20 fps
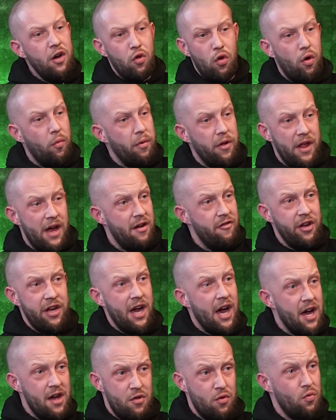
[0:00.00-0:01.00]
clobber that
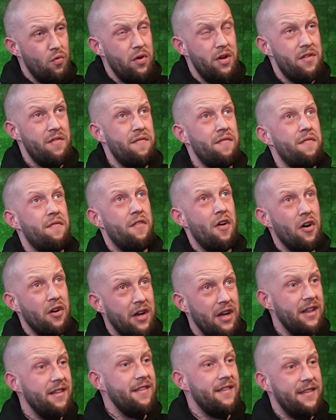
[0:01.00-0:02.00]
Regatta's got is
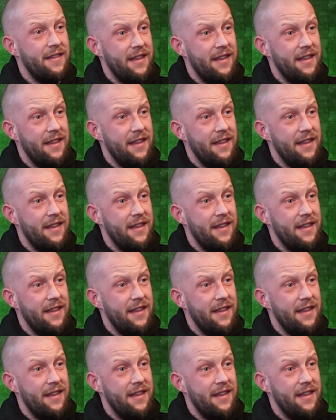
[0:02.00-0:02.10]
fucking